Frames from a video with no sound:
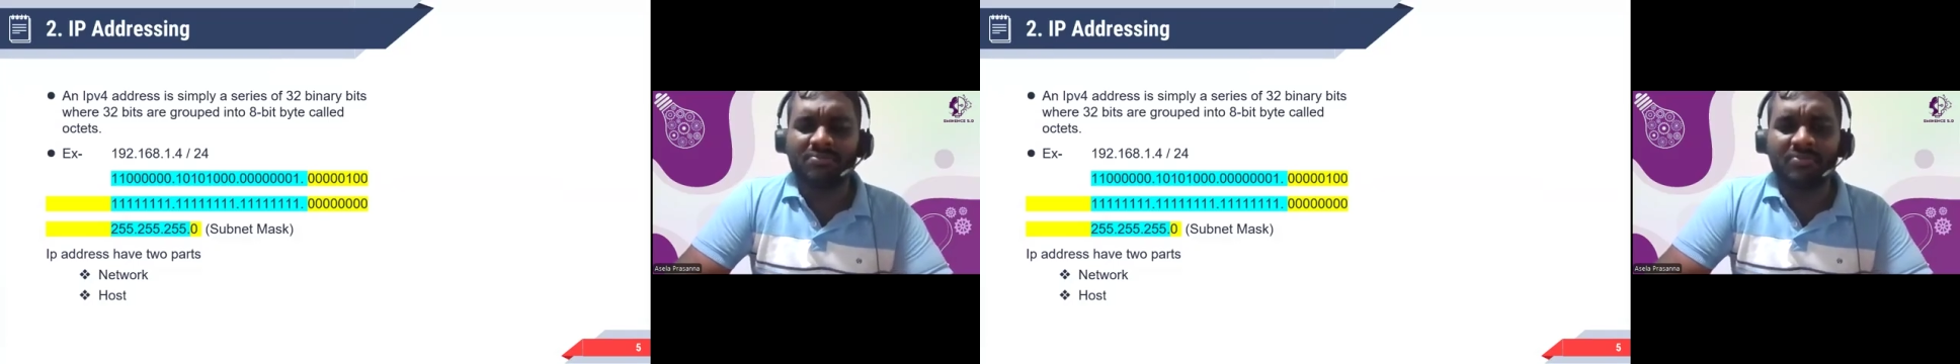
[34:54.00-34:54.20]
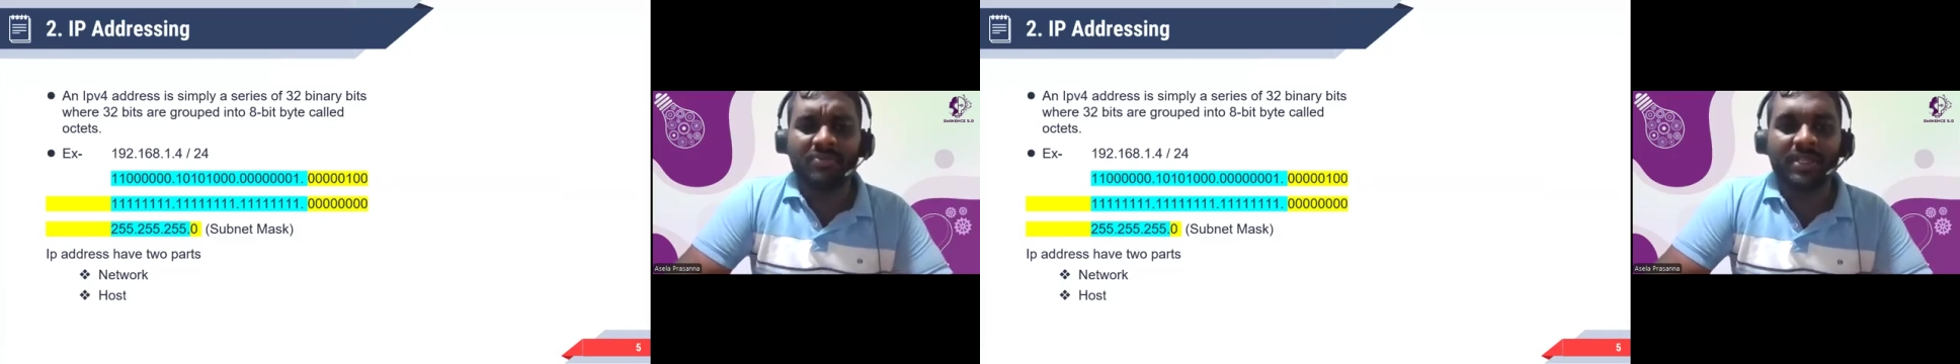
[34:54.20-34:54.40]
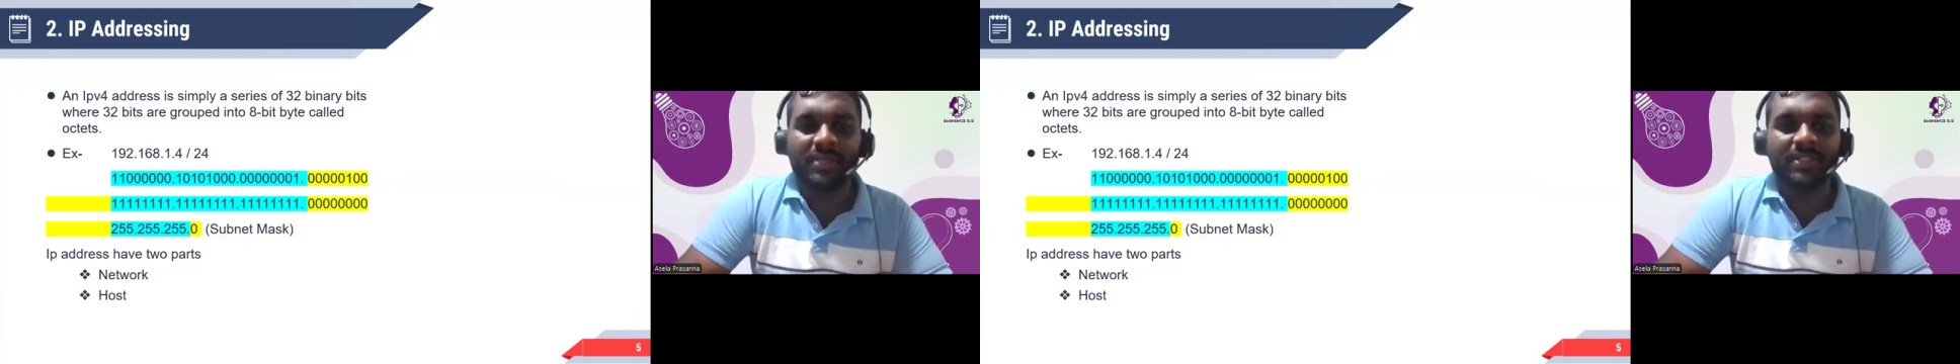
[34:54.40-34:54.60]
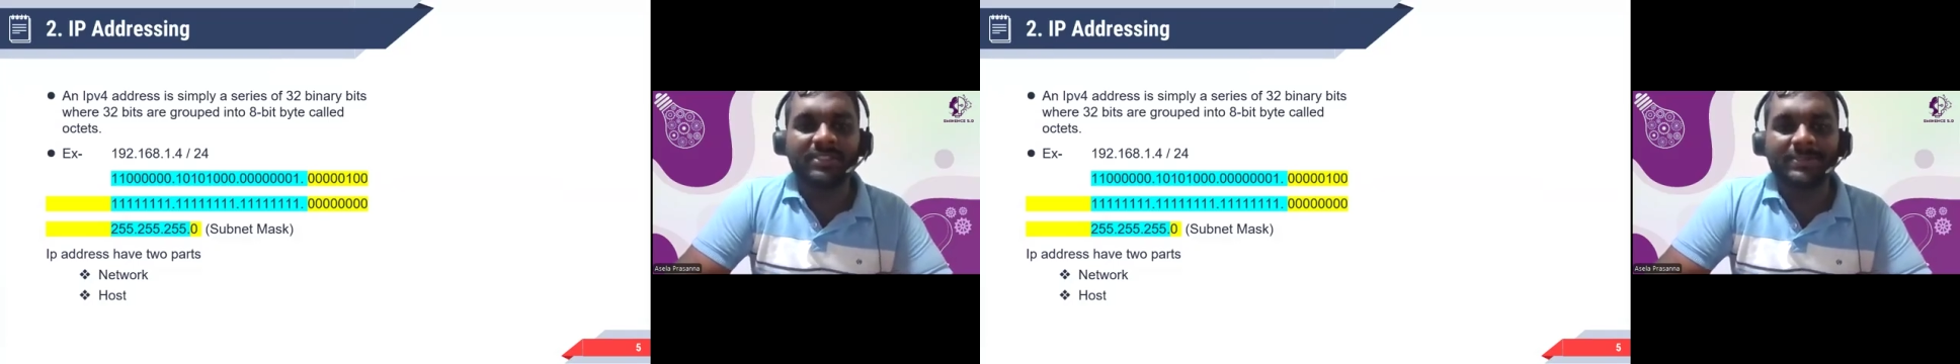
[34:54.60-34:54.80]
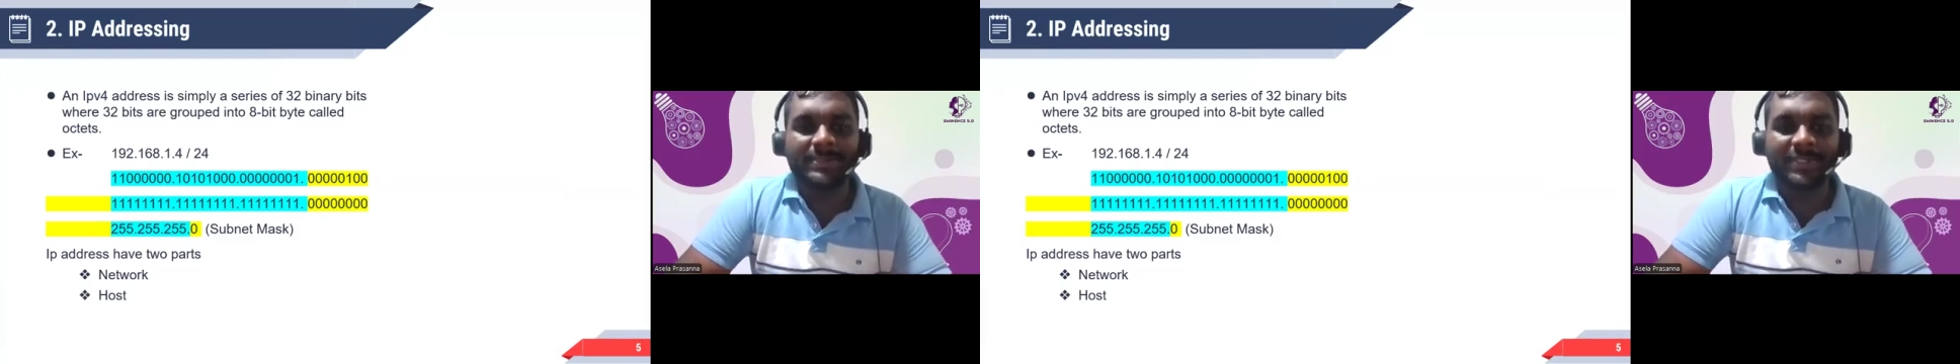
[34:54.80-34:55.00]
pretty
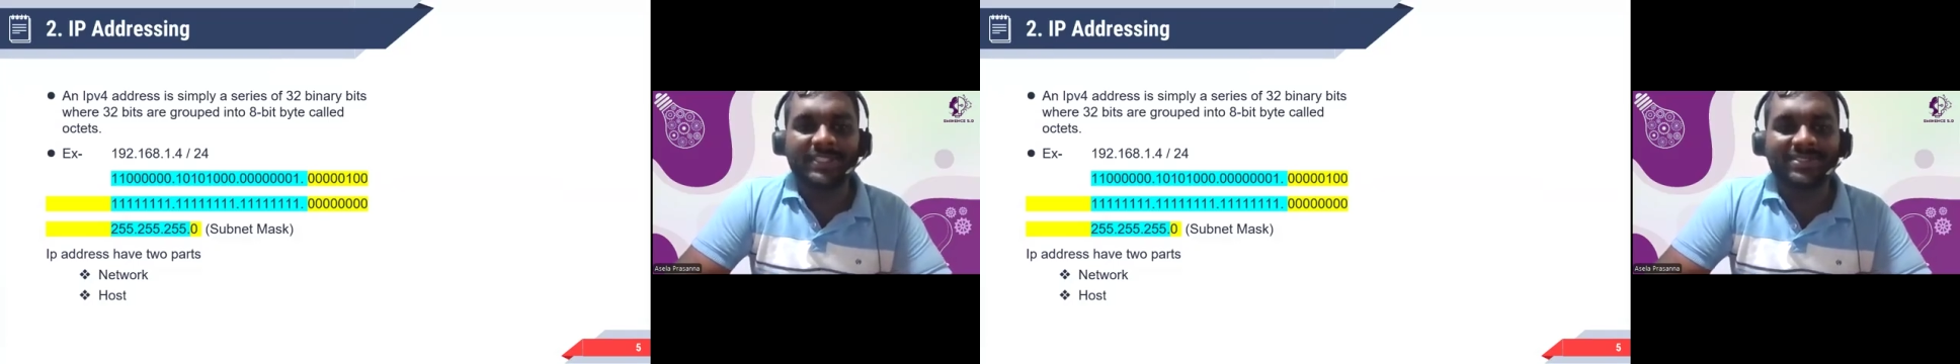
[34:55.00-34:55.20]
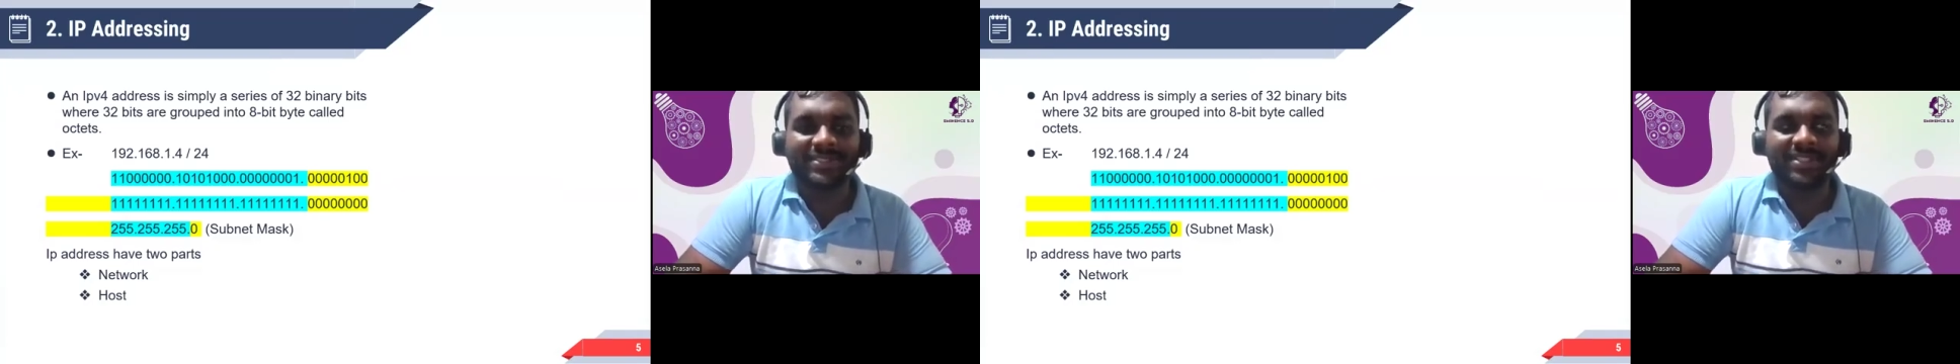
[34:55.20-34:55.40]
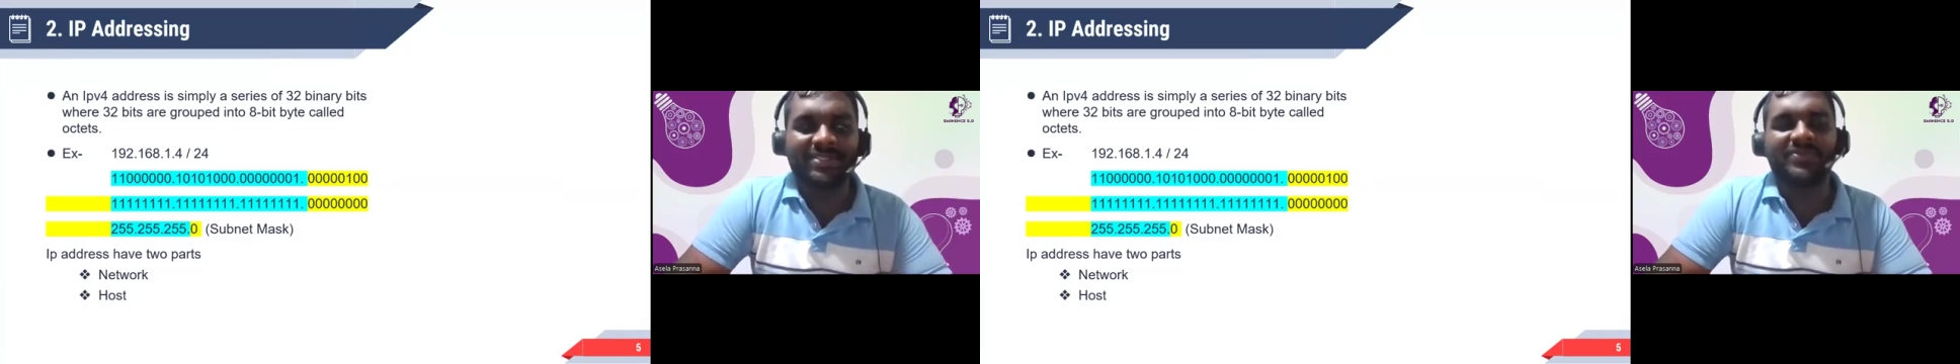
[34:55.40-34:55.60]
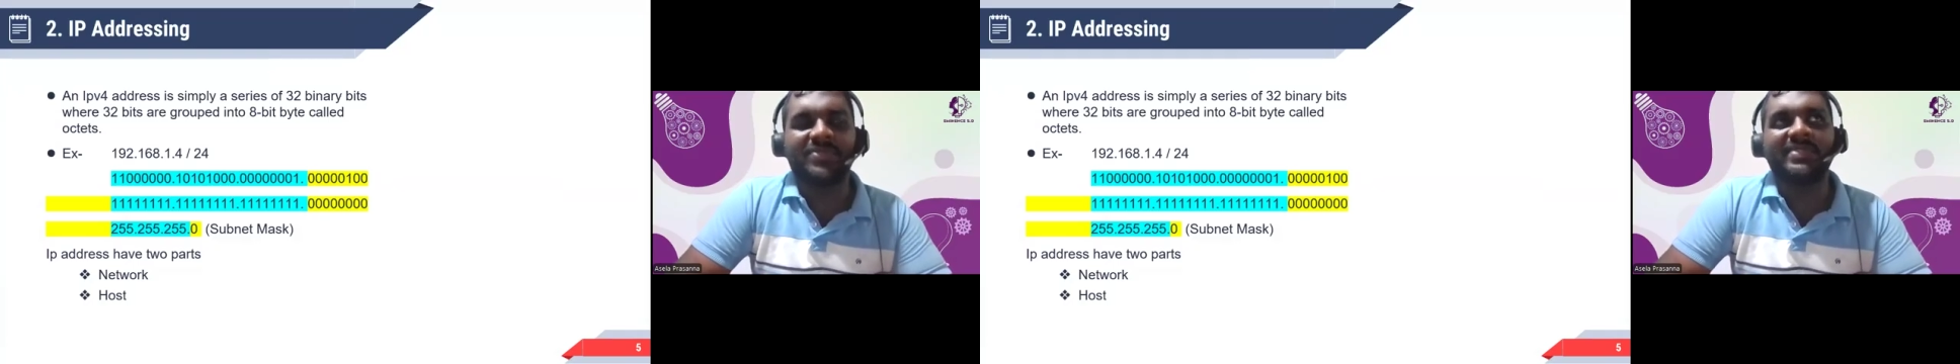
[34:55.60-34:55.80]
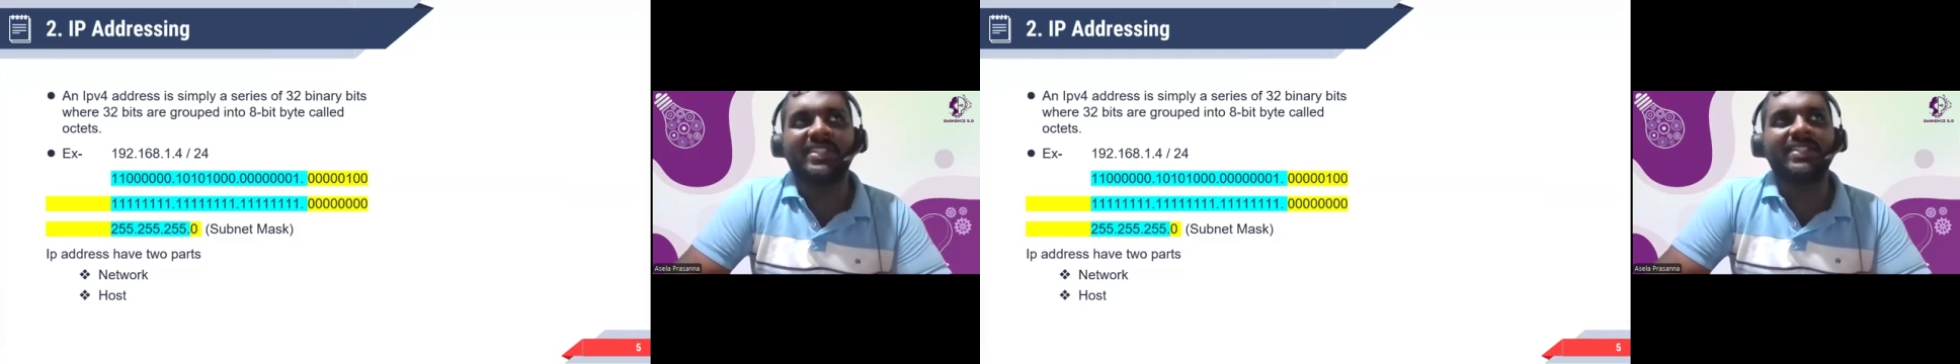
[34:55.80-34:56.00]
much questions are asked
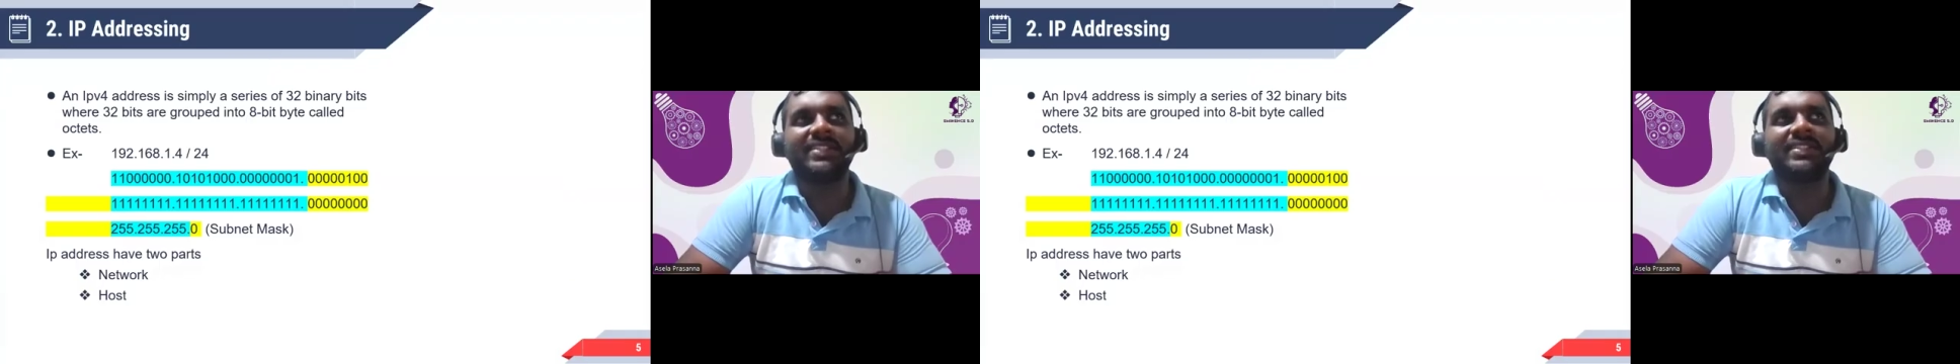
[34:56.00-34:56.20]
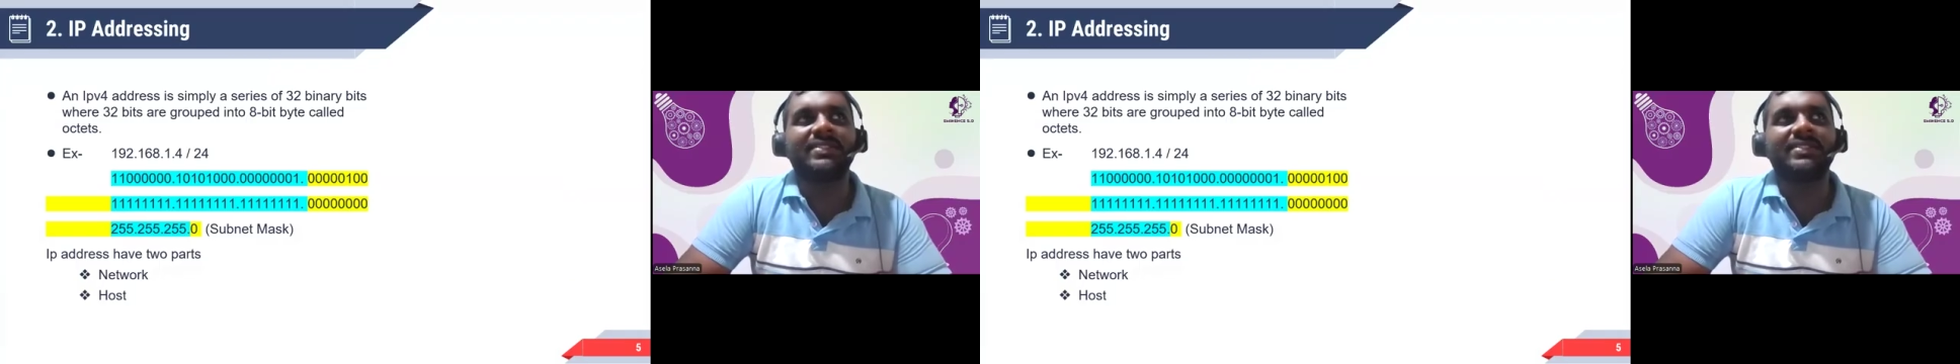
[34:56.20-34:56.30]
from here.